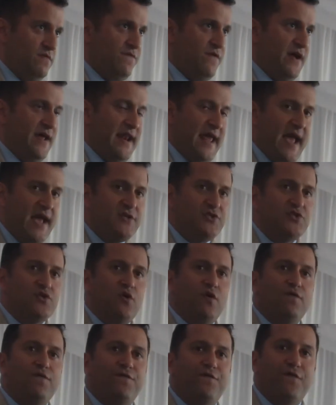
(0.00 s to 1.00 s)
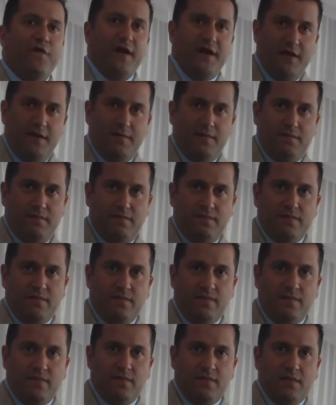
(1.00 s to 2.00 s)
Financial freedom.
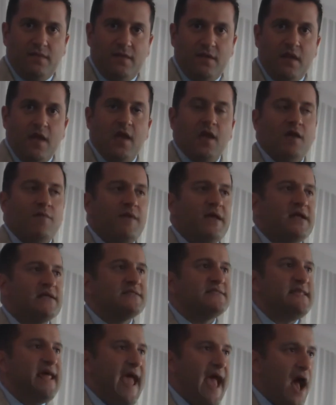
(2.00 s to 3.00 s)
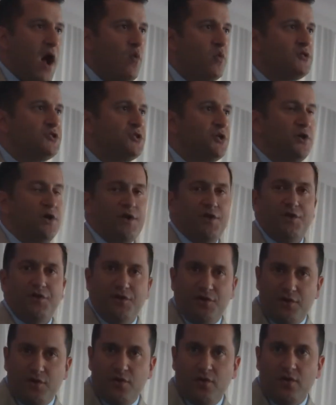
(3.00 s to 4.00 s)
Because now what you're going to
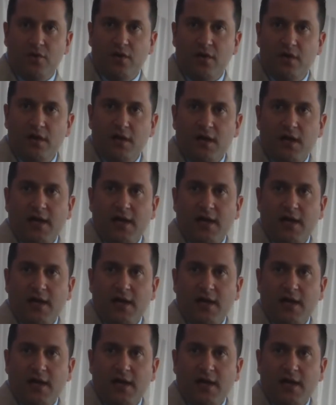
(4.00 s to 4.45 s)
do,